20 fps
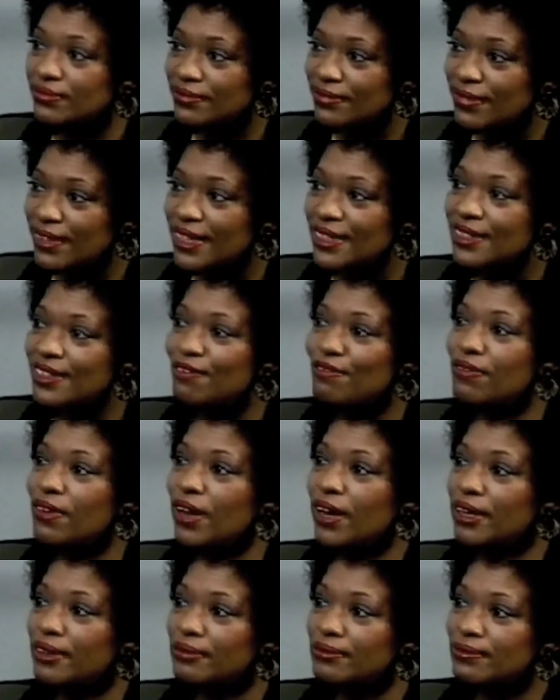They said,
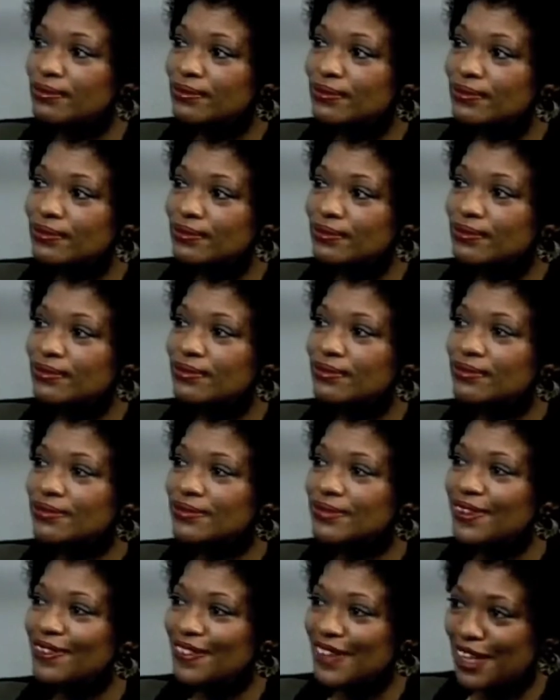fine,
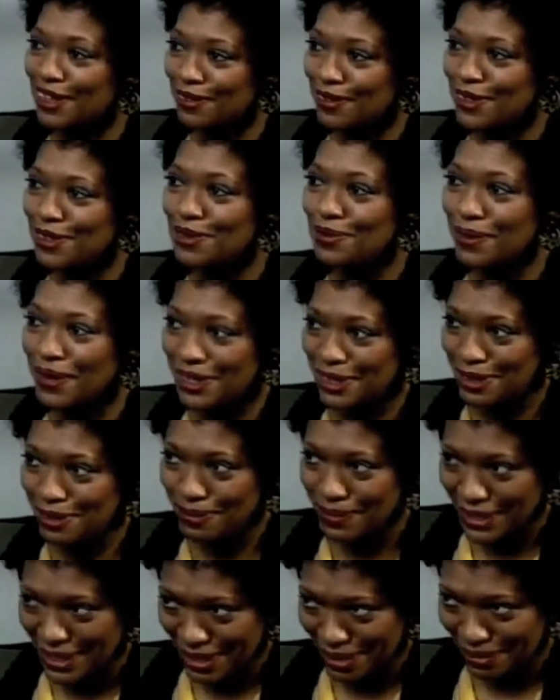if that's what you want to
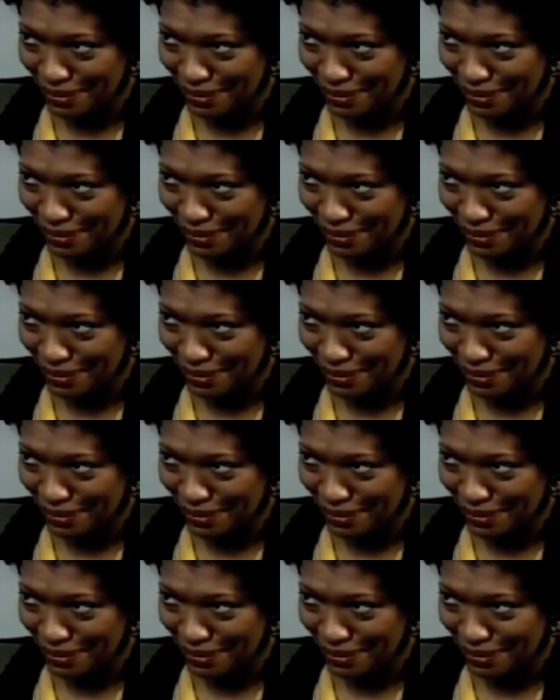be.